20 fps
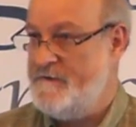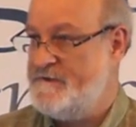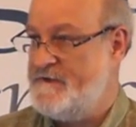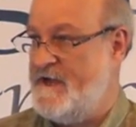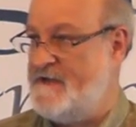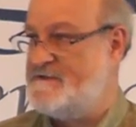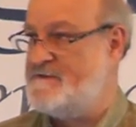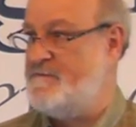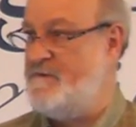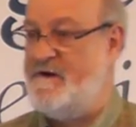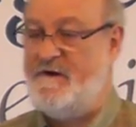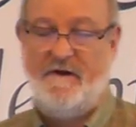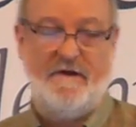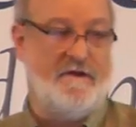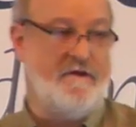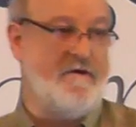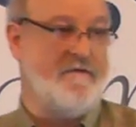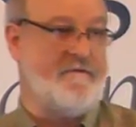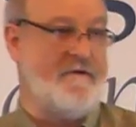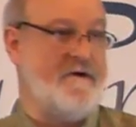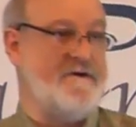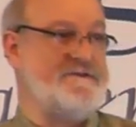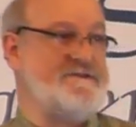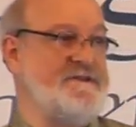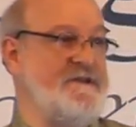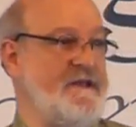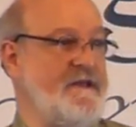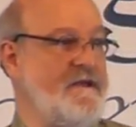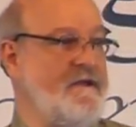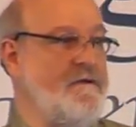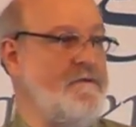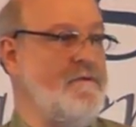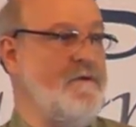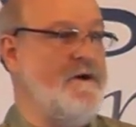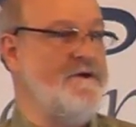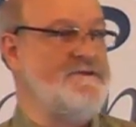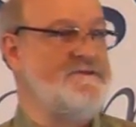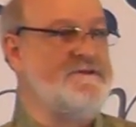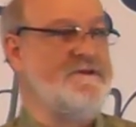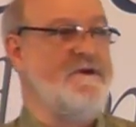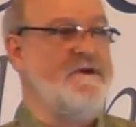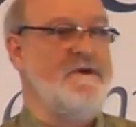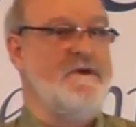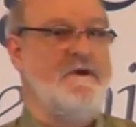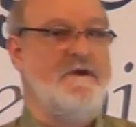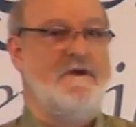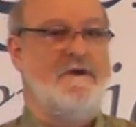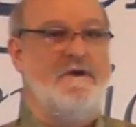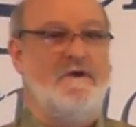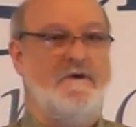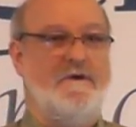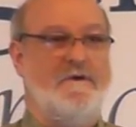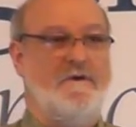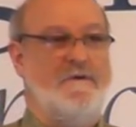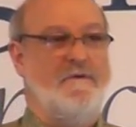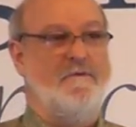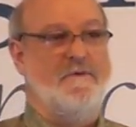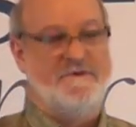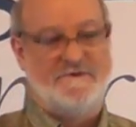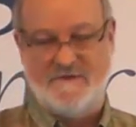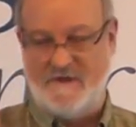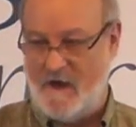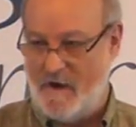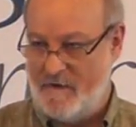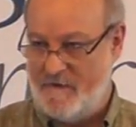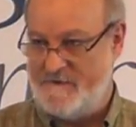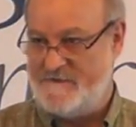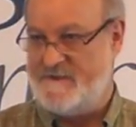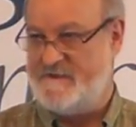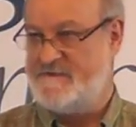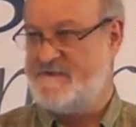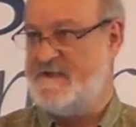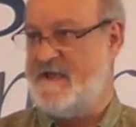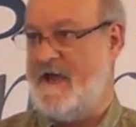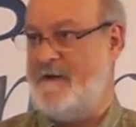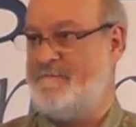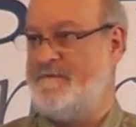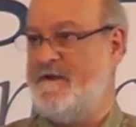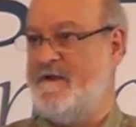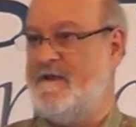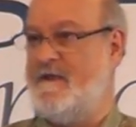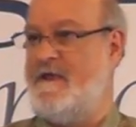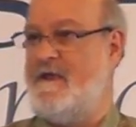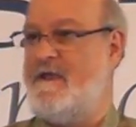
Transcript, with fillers: New Testament at a university who was, who was known as a skeptic.